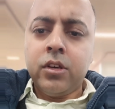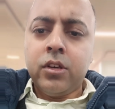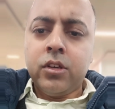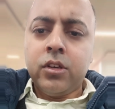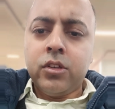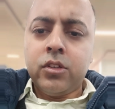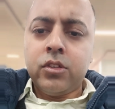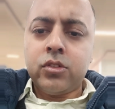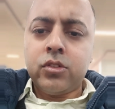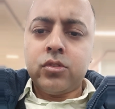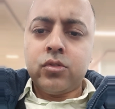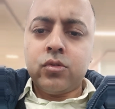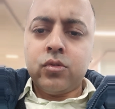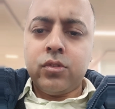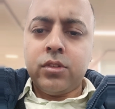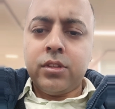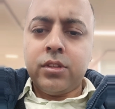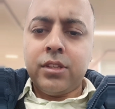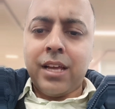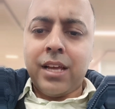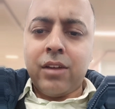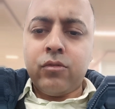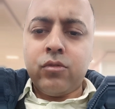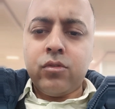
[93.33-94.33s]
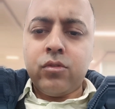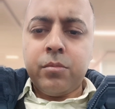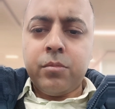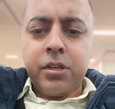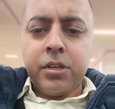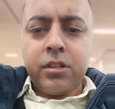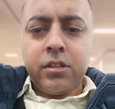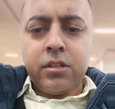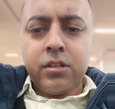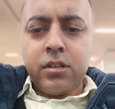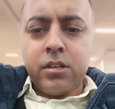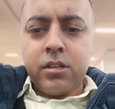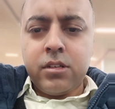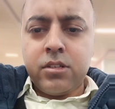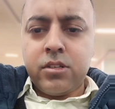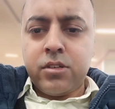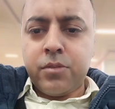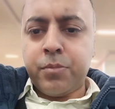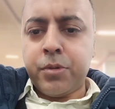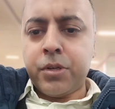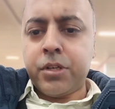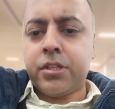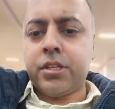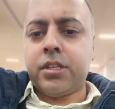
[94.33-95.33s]
So that would make the
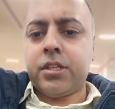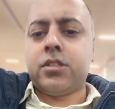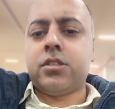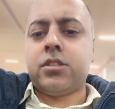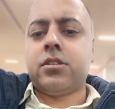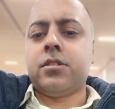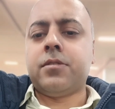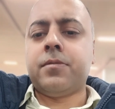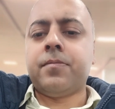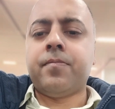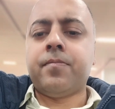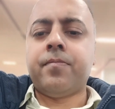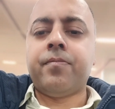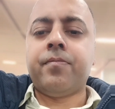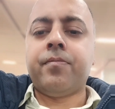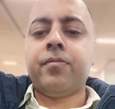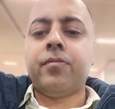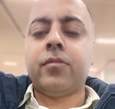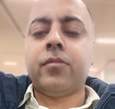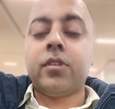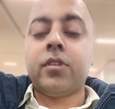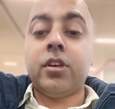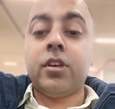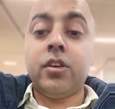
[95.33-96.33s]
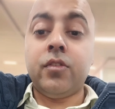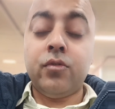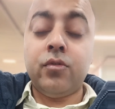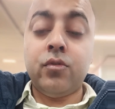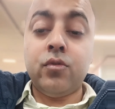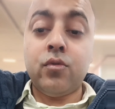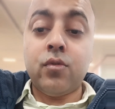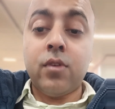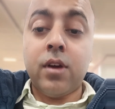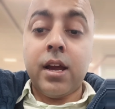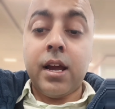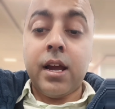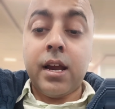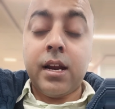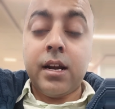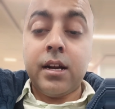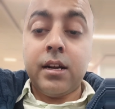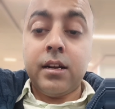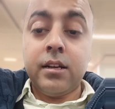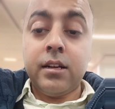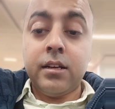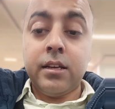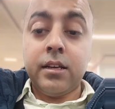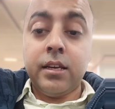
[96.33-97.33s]
triple test. If you
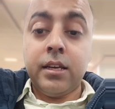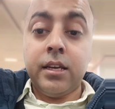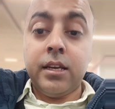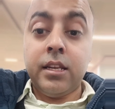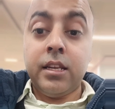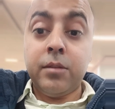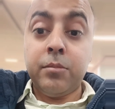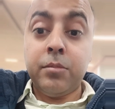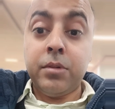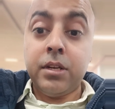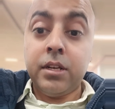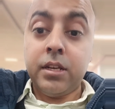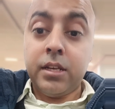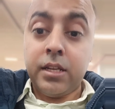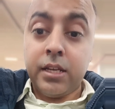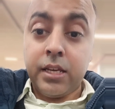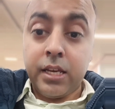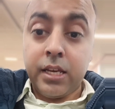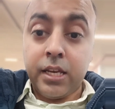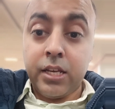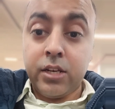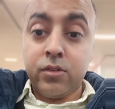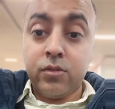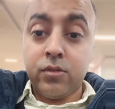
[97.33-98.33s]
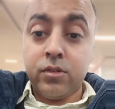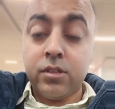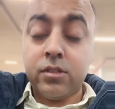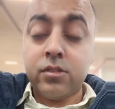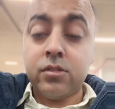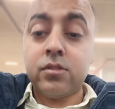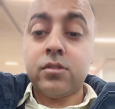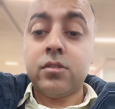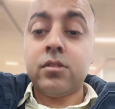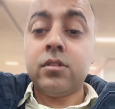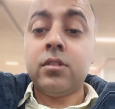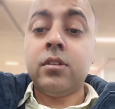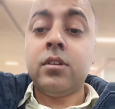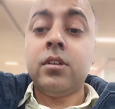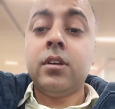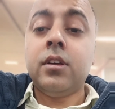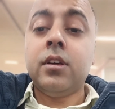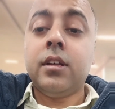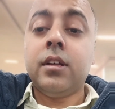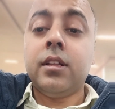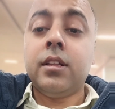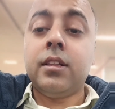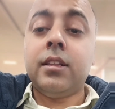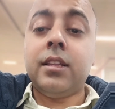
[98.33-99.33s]
add inhibin A to this,
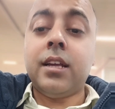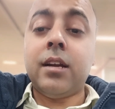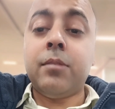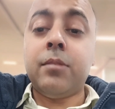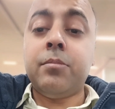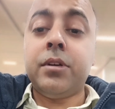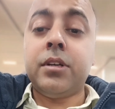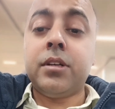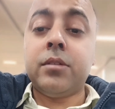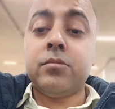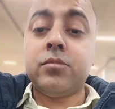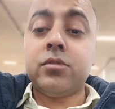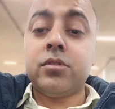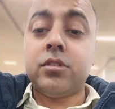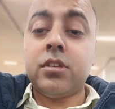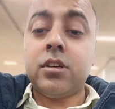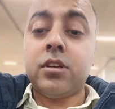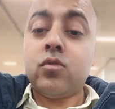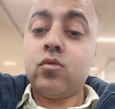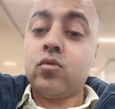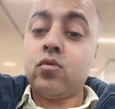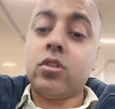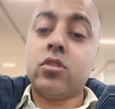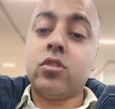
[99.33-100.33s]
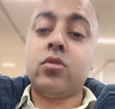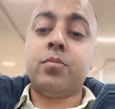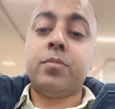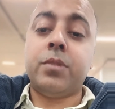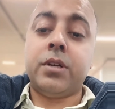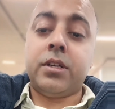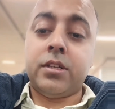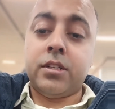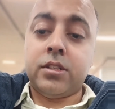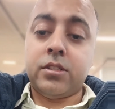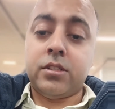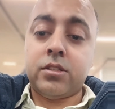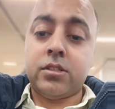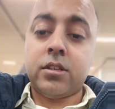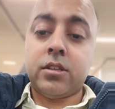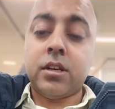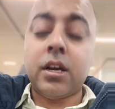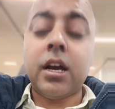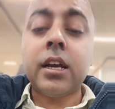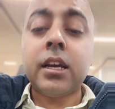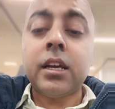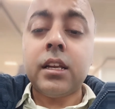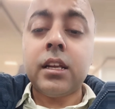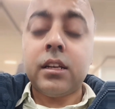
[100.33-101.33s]
that becomes the quadruple test.
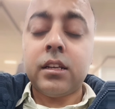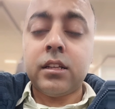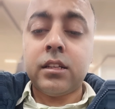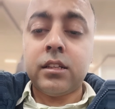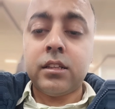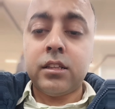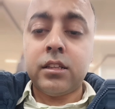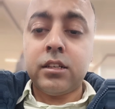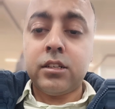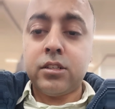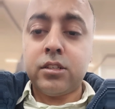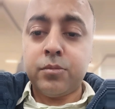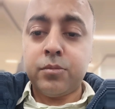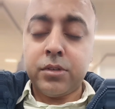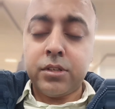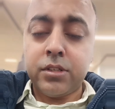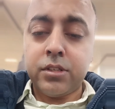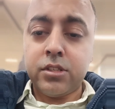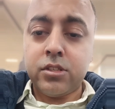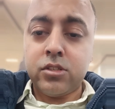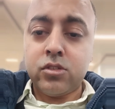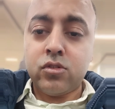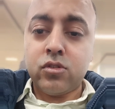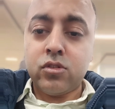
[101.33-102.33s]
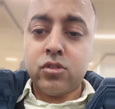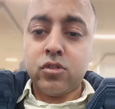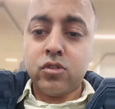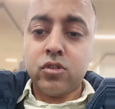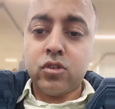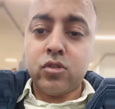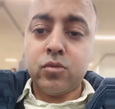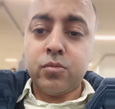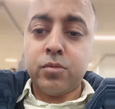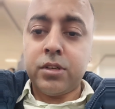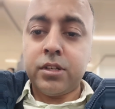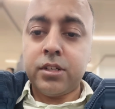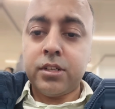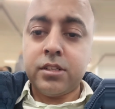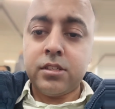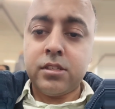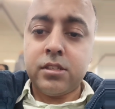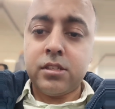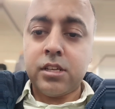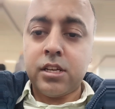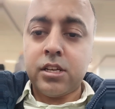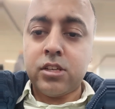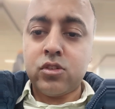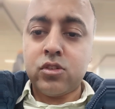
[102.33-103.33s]
Again, the triple test or the quadruple
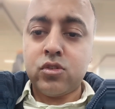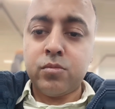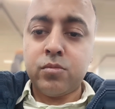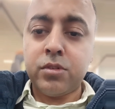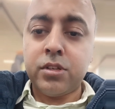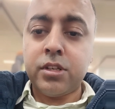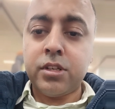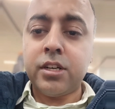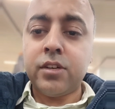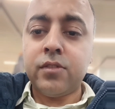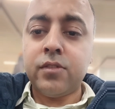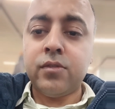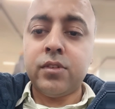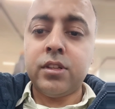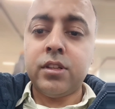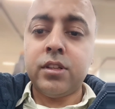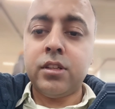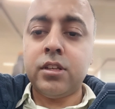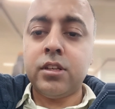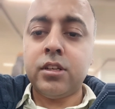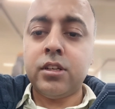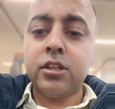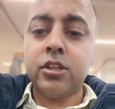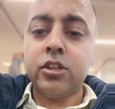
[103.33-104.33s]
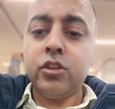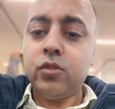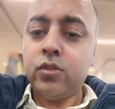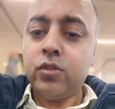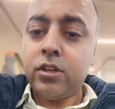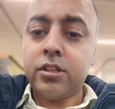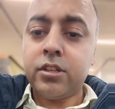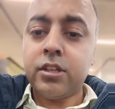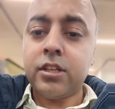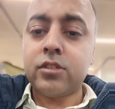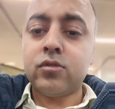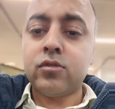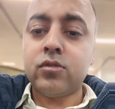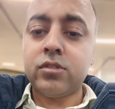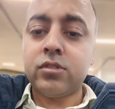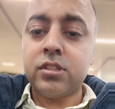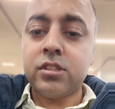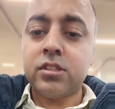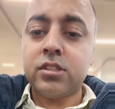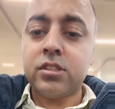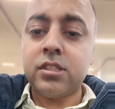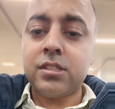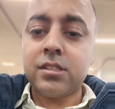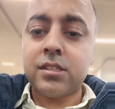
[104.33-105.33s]
test has to be read with the nuchal
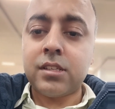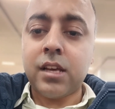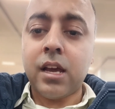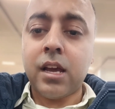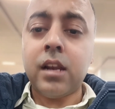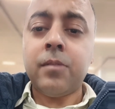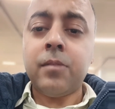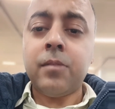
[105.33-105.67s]
translucency scan.